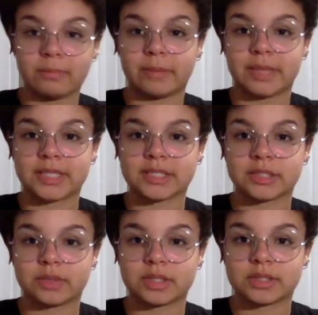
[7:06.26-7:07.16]
I might
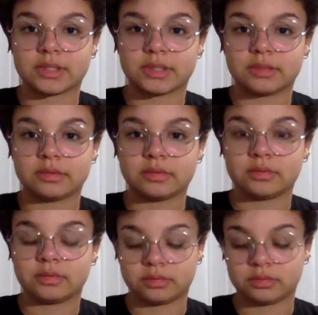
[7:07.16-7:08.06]
sew this on.
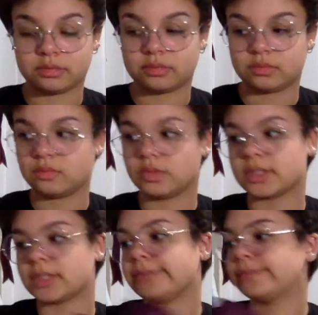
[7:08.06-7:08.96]
We'll
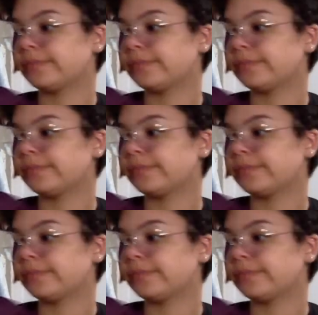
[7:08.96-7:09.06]
see.